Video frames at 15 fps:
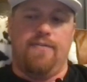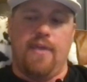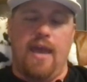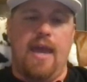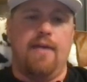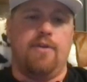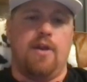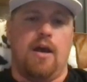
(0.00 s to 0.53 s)
they
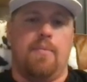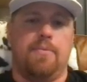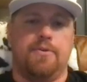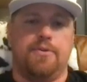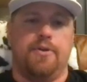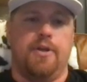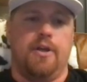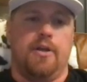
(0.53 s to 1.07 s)
have an
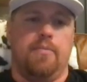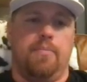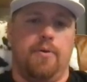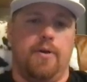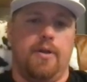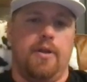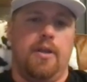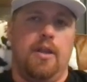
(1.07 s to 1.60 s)
opportunity to
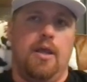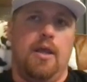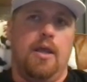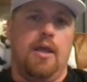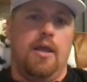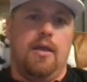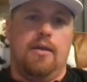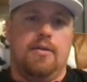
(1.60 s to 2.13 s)
put
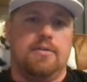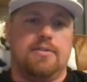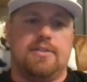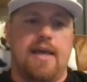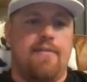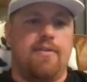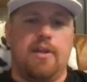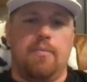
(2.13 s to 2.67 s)

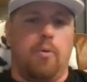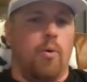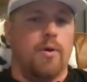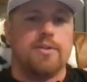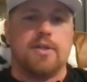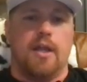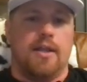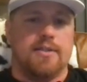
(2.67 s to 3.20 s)
70
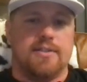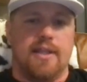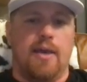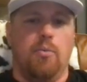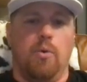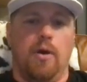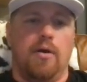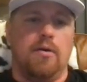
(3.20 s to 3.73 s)
points on us, they
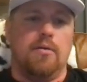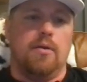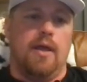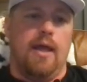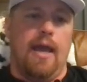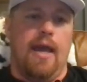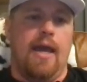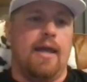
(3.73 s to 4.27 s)
will.
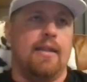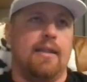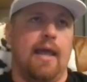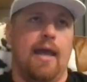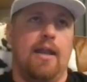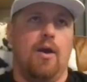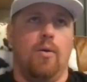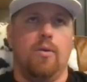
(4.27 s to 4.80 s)
And they
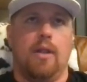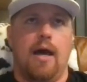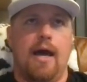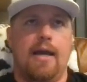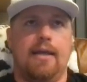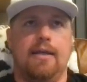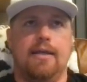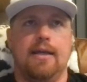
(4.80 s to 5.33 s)
don't
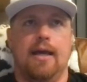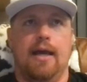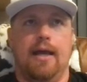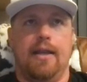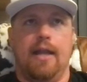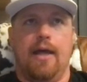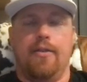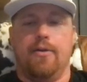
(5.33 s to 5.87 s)
like
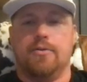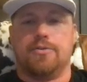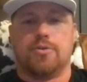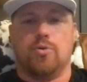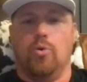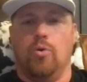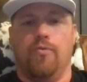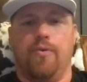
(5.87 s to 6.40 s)
another
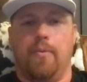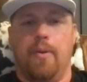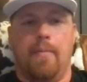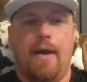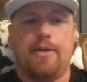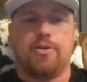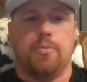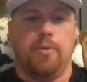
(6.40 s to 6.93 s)
school from the
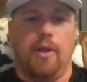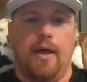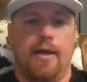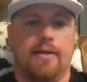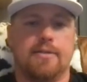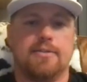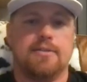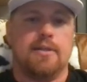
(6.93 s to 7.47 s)
Metroplex
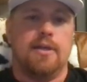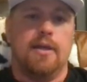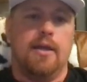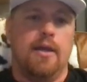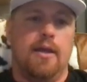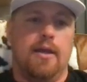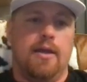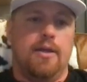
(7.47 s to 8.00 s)

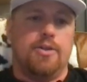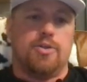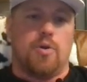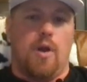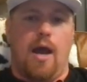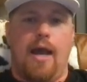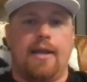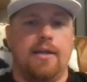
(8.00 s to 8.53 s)

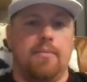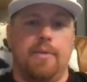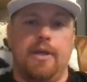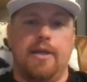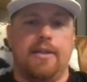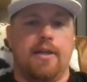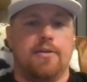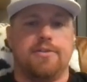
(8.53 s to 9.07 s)
trying to be
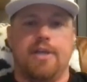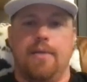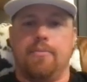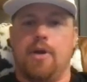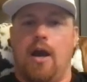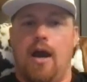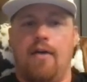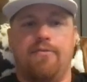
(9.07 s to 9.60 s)
in their same
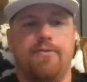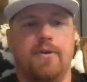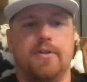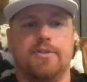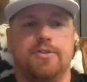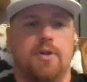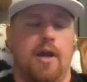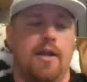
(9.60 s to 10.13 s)

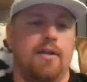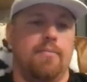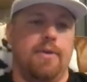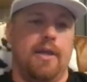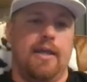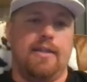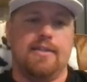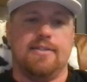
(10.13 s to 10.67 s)
conference, trying to
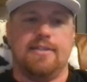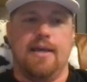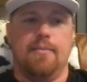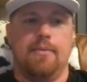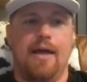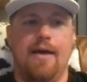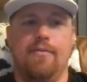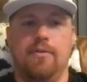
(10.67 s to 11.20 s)
be at the same
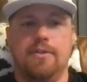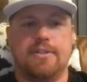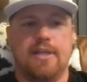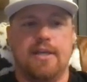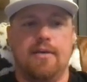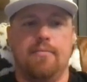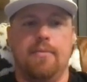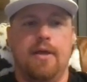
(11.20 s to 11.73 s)
level as
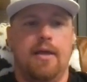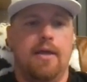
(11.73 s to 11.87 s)
them.